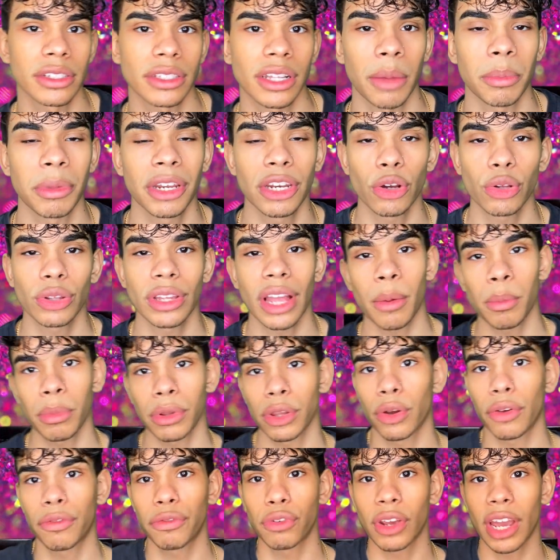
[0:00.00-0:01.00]
Let me know down
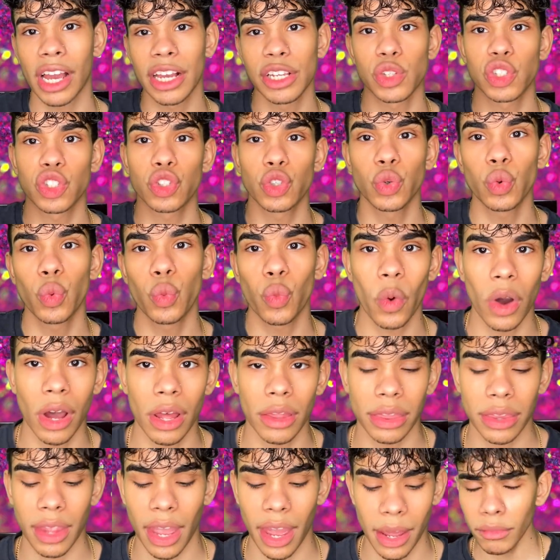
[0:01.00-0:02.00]
below if you guys do
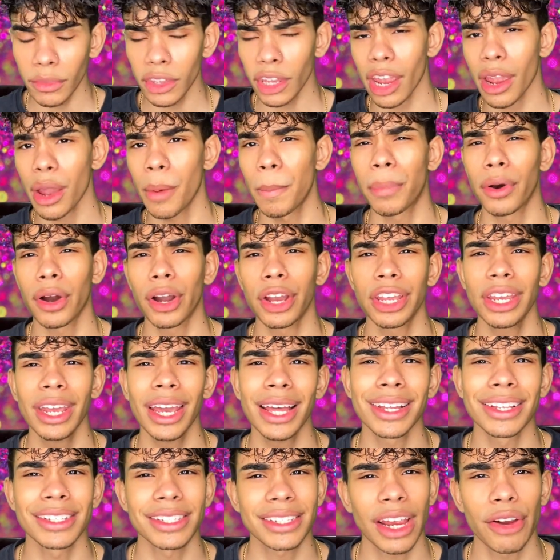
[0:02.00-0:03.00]
want that. But yeah,
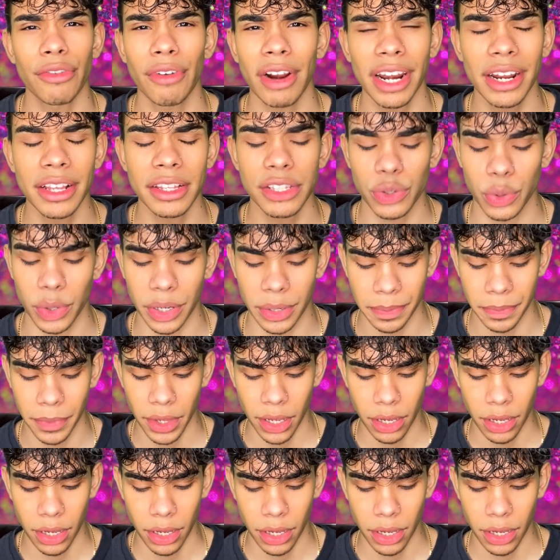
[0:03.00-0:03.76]
let's get right into it.